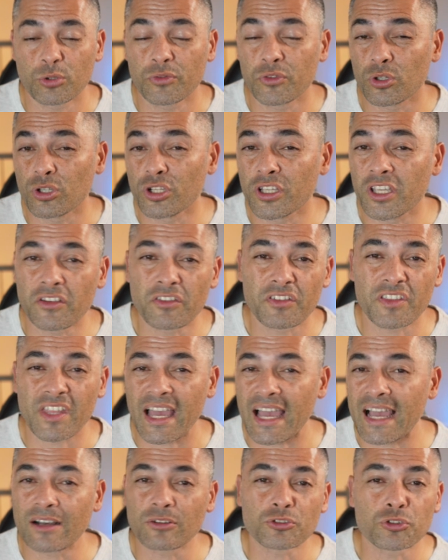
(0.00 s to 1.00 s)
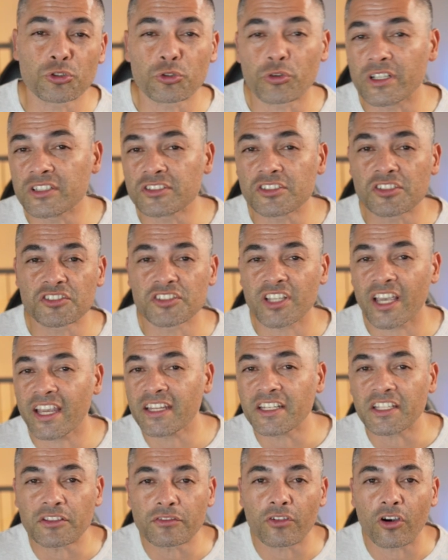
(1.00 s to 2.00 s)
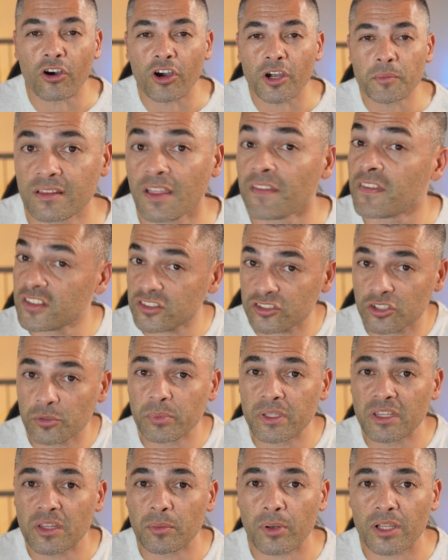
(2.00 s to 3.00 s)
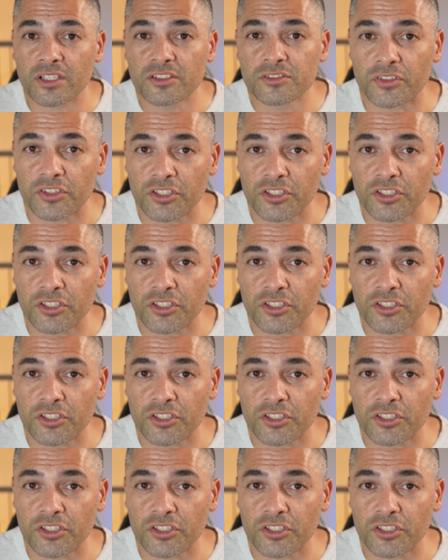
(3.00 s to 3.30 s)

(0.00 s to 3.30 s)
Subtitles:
if you're looking for that outdoor entertaining vibe, then this could be the place for